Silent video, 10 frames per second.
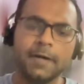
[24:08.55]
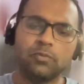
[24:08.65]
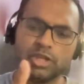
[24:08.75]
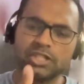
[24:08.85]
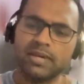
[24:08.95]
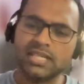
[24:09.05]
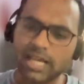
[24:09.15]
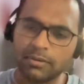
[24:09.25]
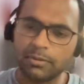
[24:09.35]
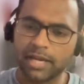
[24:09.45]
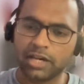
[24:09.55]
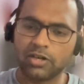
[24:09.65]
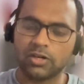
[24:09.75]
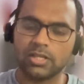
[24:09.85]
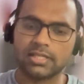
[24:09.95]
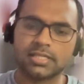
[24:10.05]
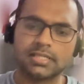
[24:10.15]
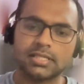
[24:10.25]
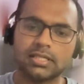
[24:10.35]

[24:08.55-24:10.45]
what is the best time to make calls,